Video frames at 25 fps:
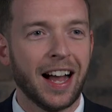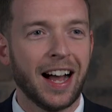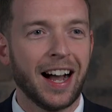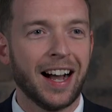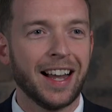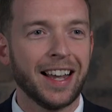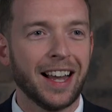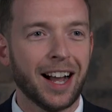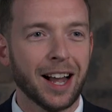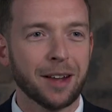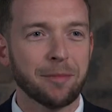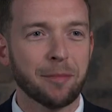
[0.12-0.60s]

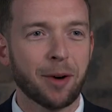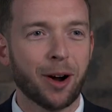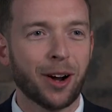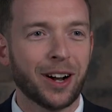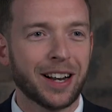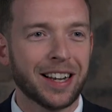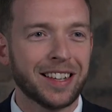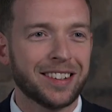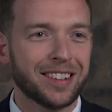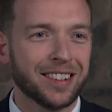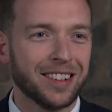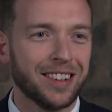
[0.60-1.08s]
Hi, I'm
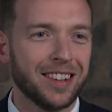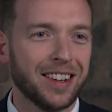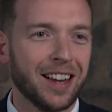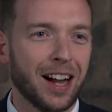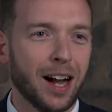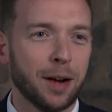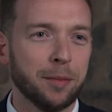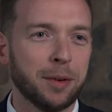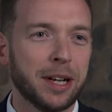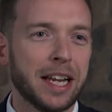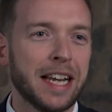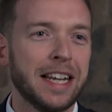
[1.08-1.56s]
Mark Littler.
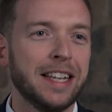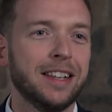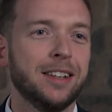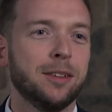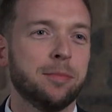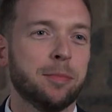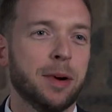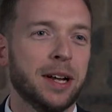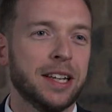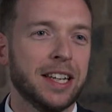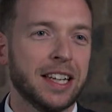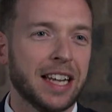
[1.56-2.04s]
I'm an
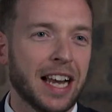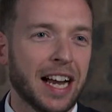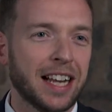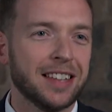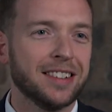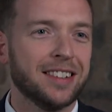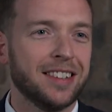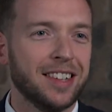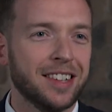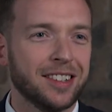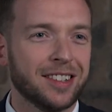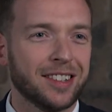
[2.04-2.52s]
independent
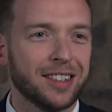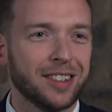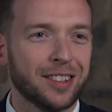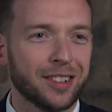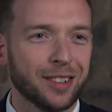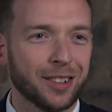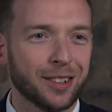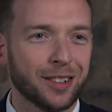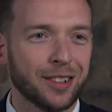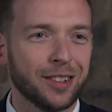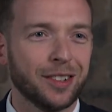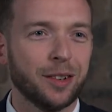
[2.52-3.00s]
antiques
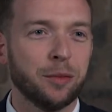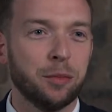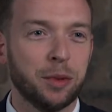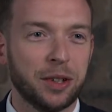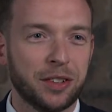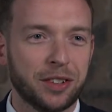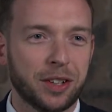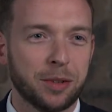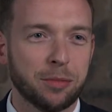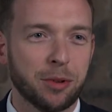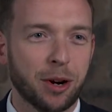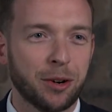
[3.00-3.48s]
consultant and
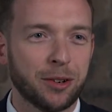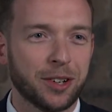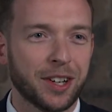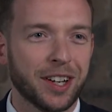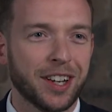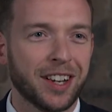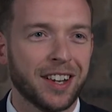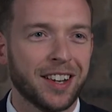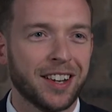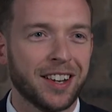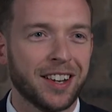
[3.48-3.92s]
whisky broker.